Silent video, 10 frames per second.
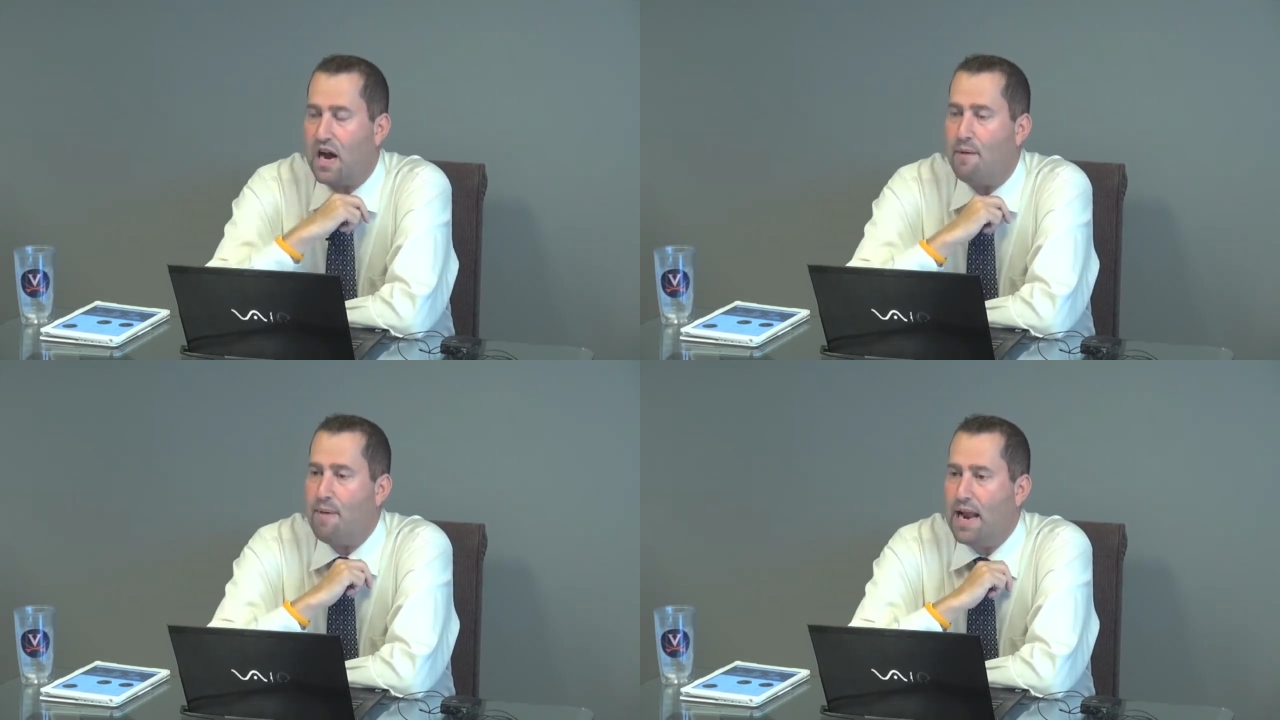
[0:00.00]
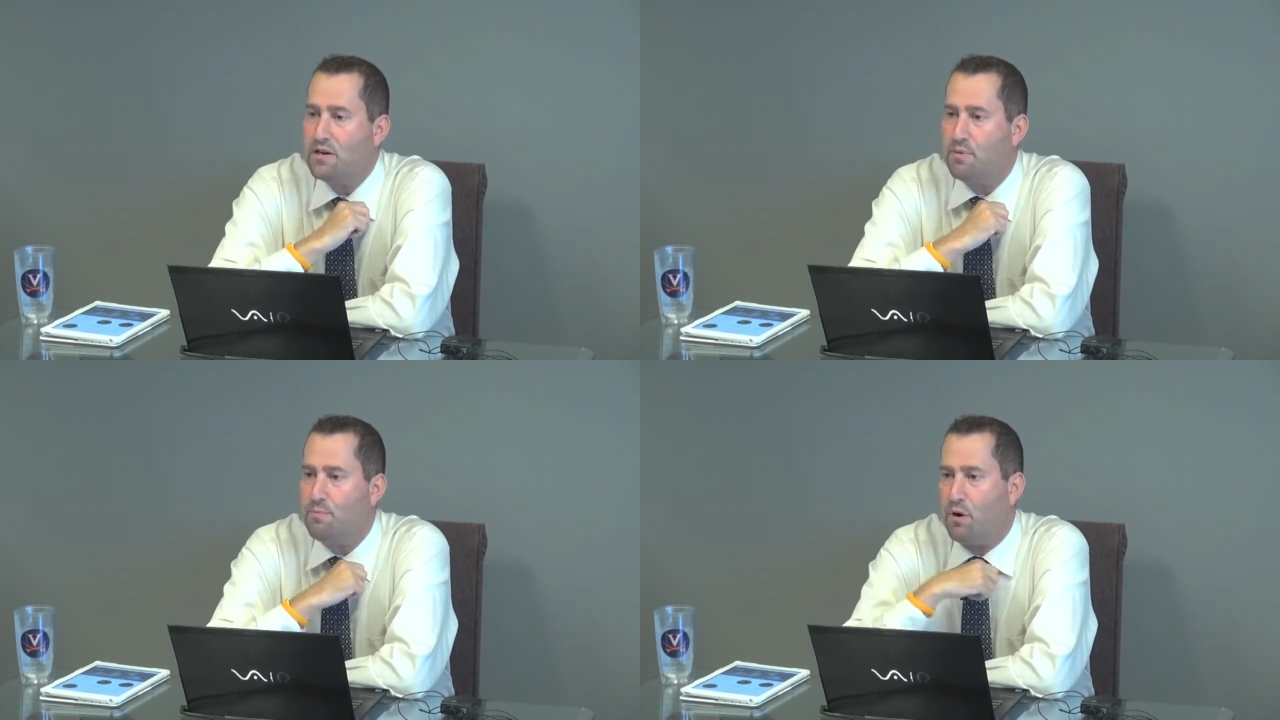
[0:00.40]
top
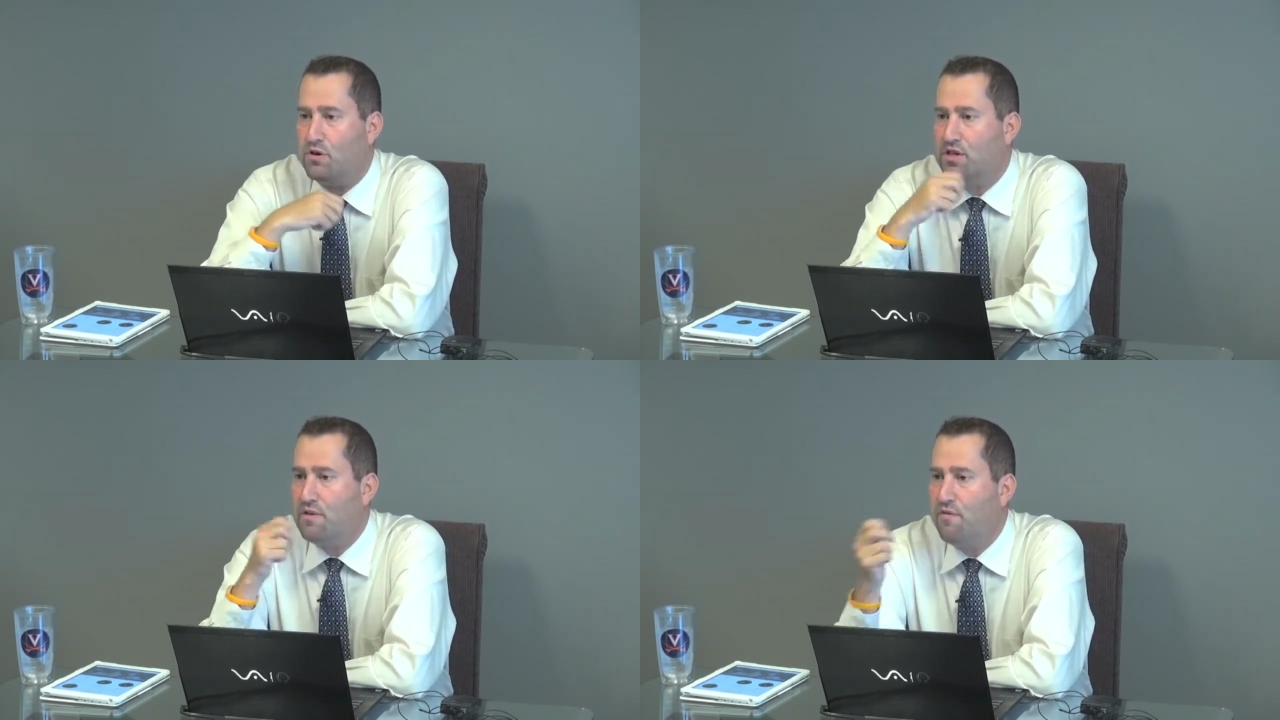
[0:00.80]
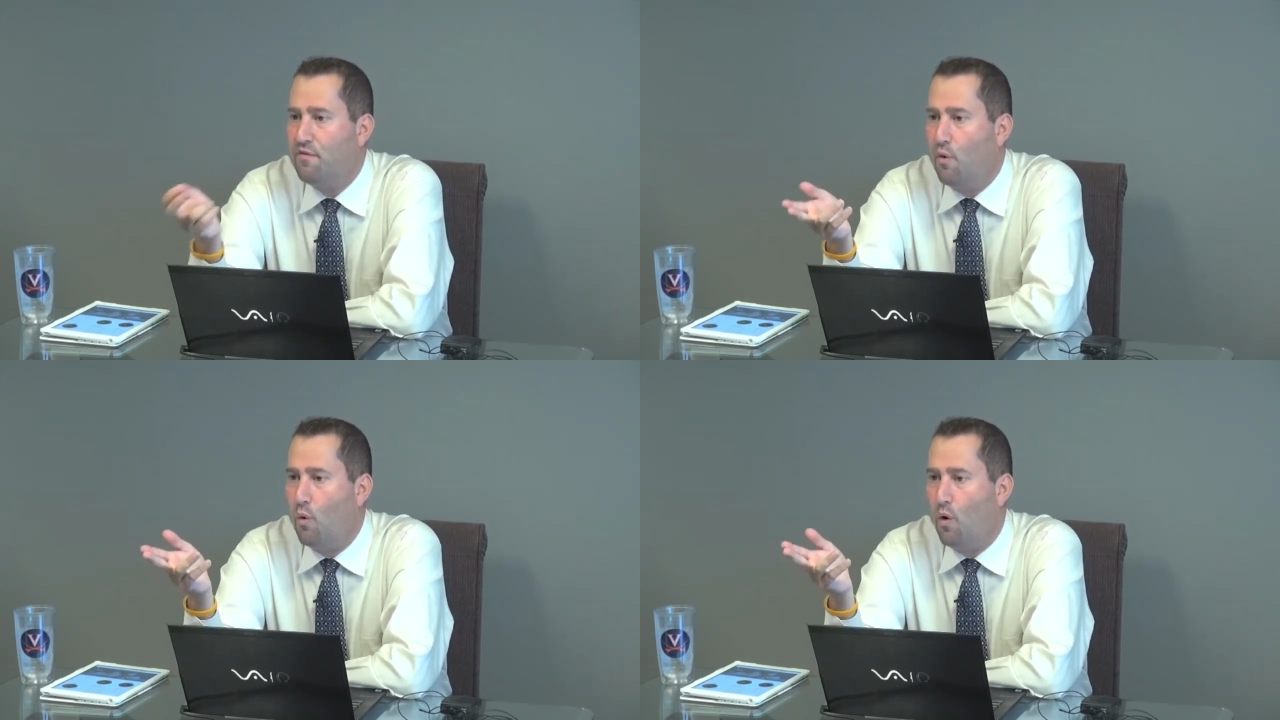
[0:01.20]
management person
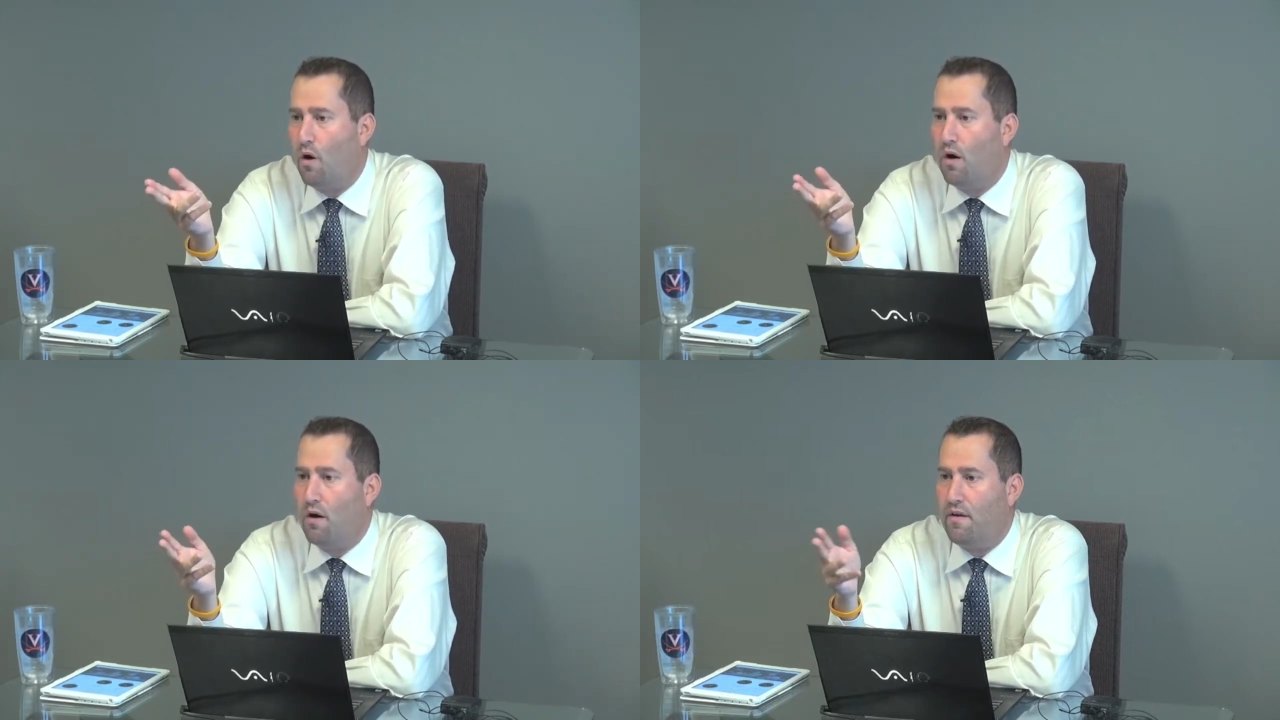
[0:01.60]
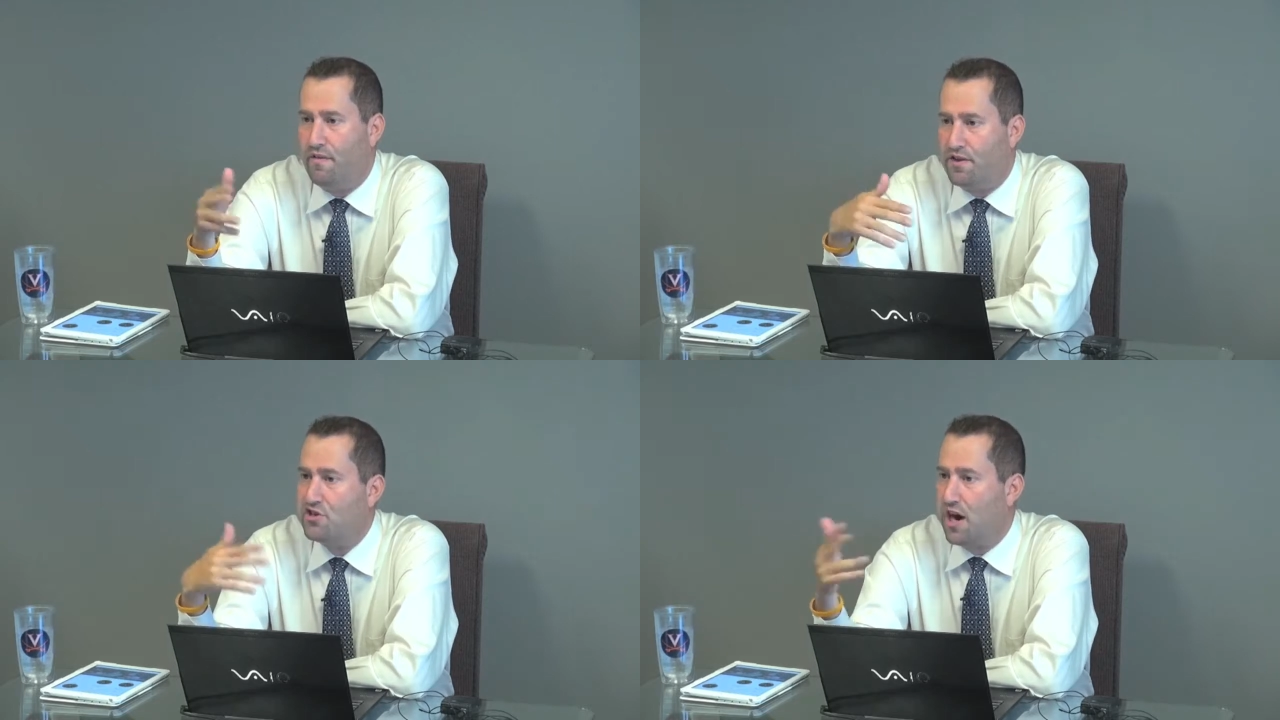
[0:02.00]
for
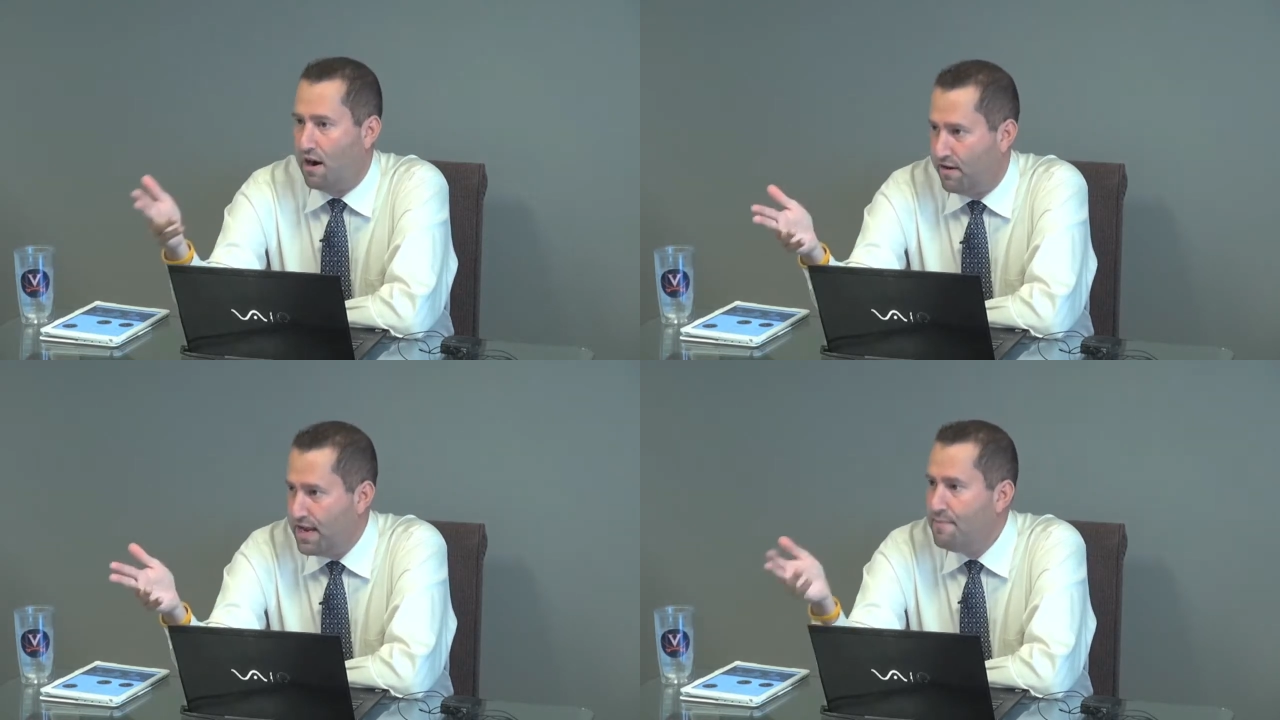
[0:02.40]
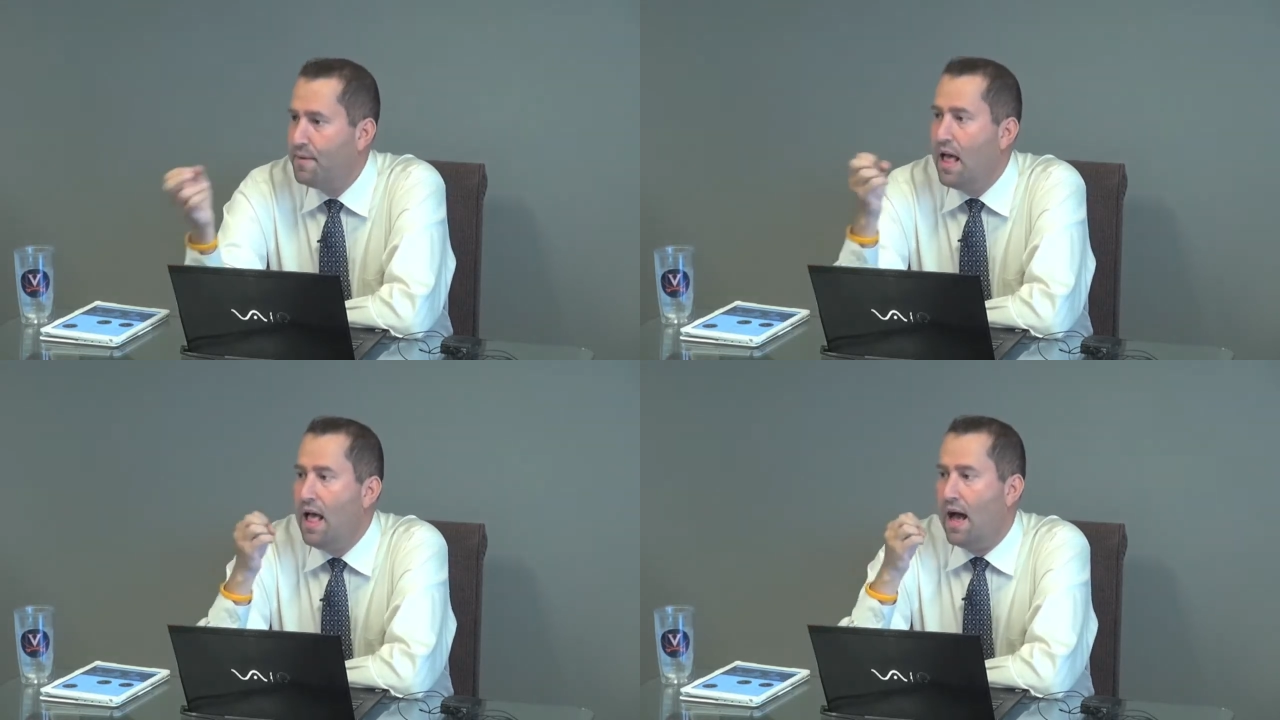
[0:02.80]
the charity.